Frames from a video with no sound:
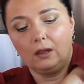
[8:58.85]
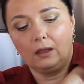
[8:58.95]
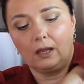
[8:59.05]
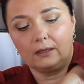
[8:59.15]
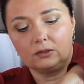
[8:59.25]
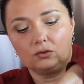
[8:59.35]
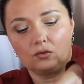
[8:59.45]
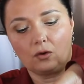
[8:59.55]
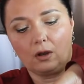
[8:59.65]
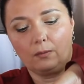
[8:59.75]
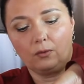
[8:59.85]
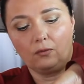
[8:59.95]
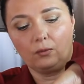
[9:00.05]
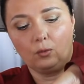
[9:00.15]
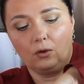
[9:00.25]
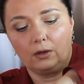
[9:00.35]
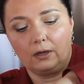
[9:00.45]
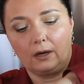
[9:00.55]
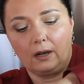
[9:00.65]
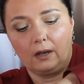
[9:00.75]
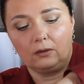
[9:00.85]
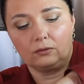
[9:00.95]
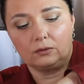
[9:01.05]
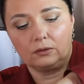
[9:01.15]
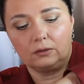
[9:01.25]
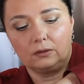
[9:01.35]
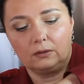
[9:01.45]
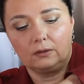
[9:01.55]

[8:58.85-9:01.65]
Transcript: last drop of water out.